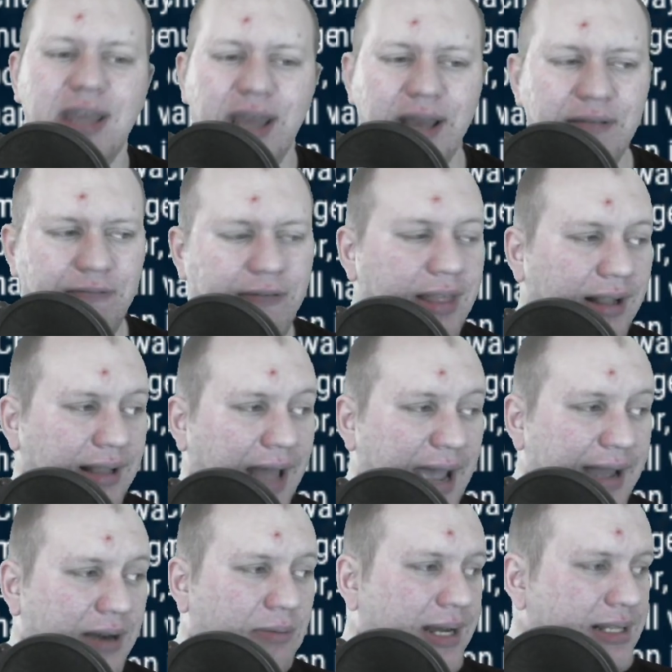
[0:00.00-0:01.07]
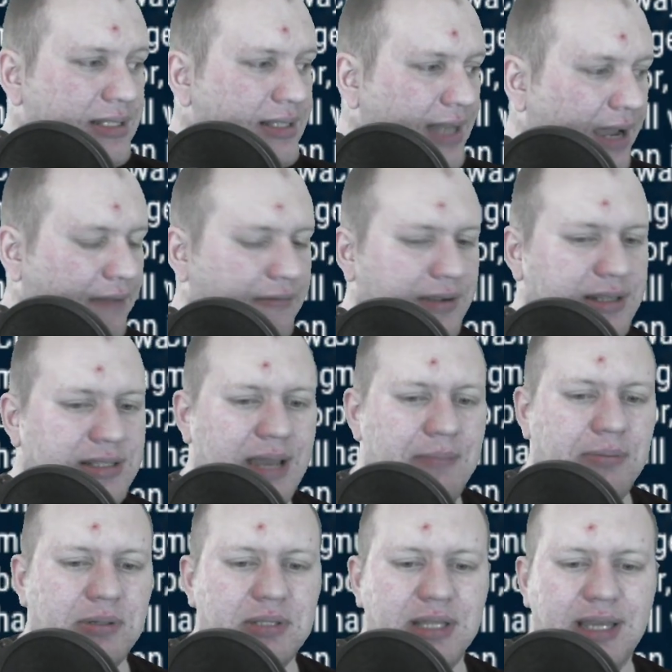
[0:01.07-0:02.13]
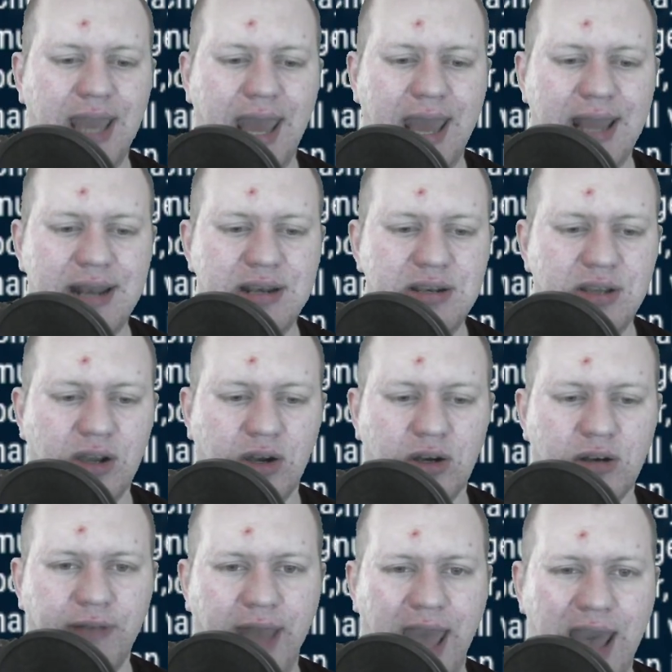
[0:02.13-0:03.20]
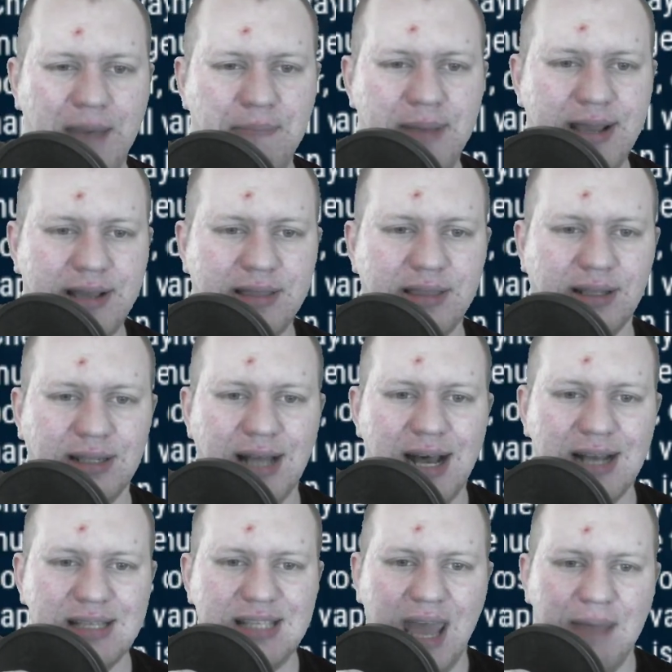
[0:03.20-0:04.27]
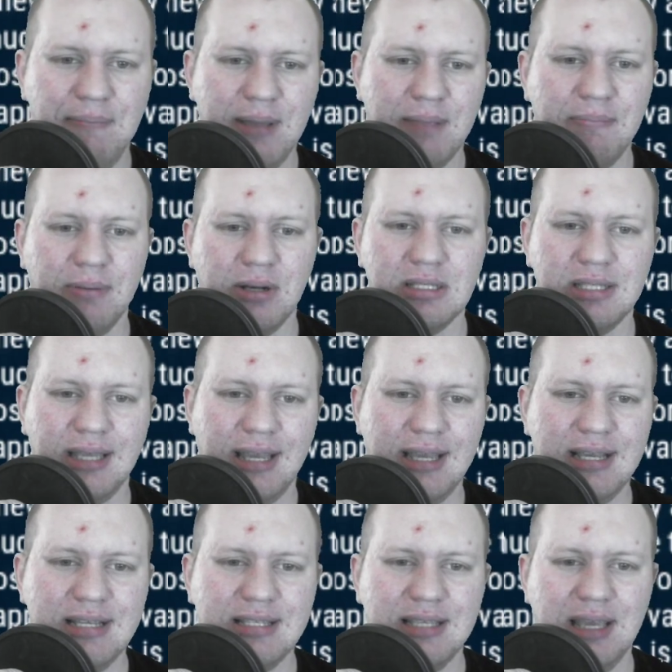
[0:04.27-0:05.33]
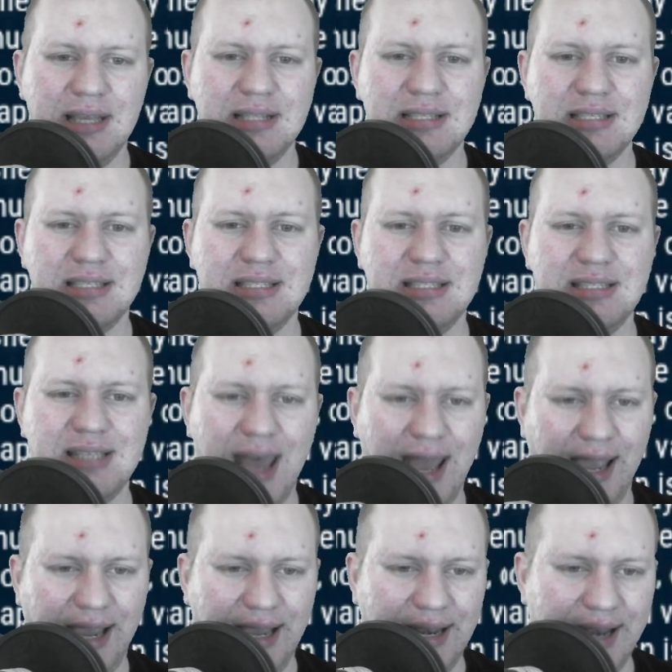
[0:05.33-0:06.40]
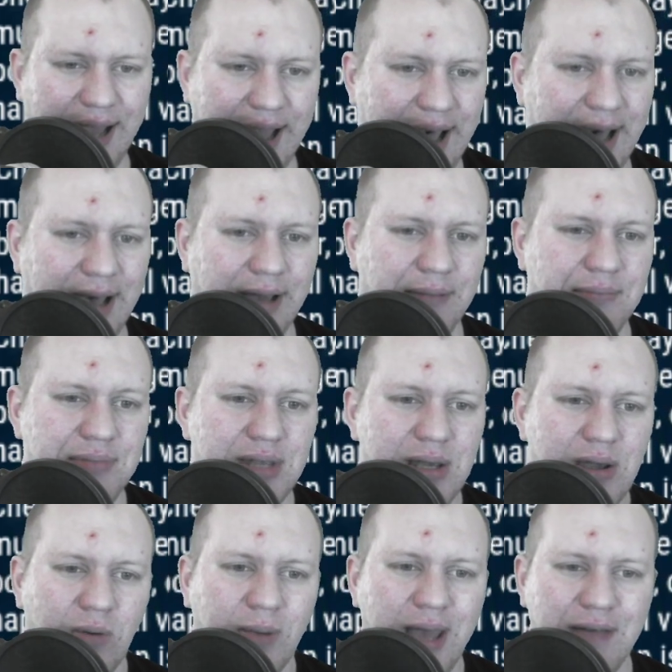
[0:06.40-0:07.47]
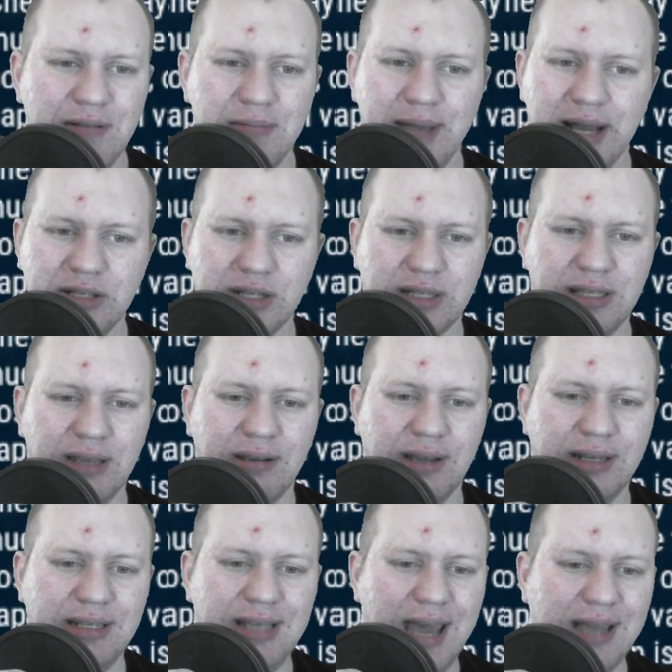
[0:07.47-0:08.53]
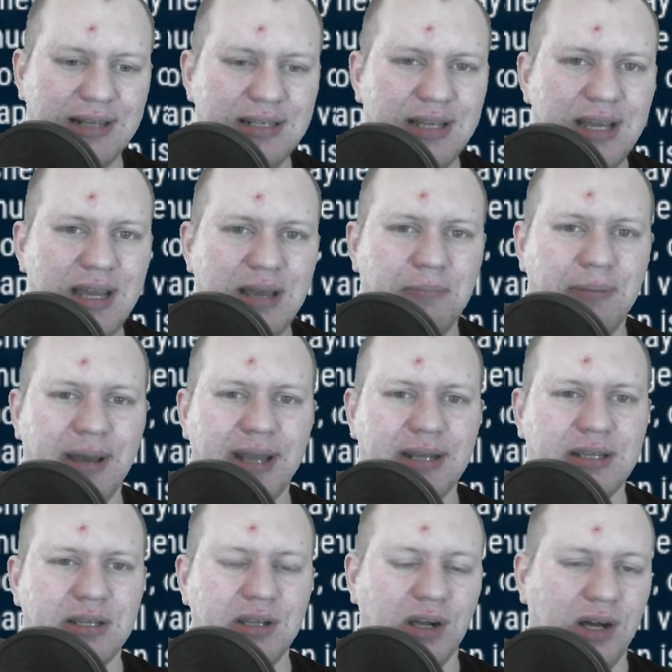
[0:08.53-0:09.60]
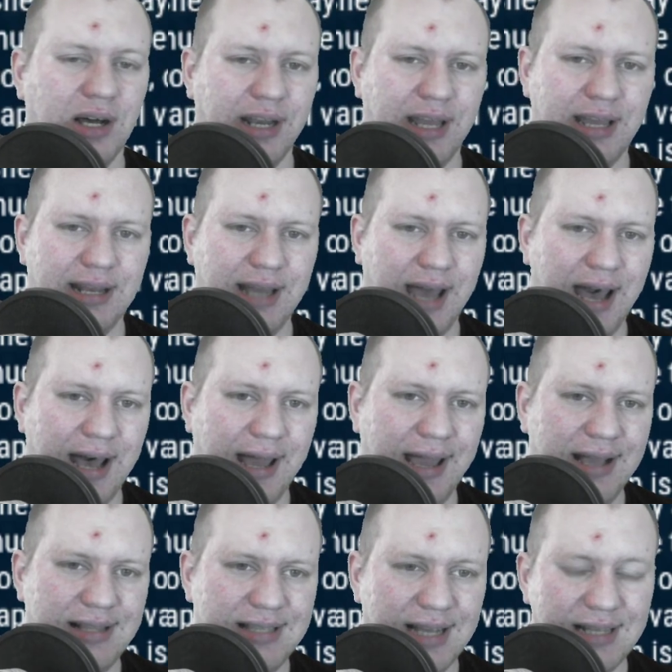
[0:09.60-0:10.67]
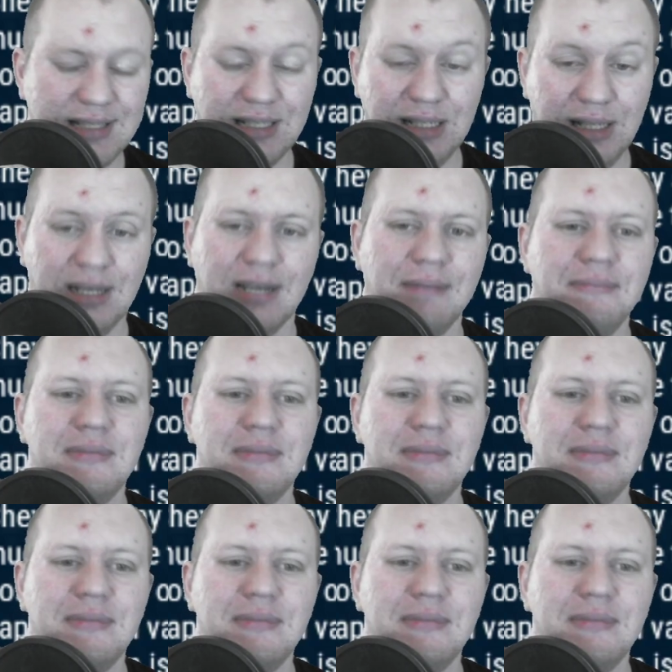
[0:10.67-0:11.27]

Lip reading: for the later ones, like for example, the end of Epic, the last Epic boss is insane. We haven't managed to clear it yet, but God, it does a lot.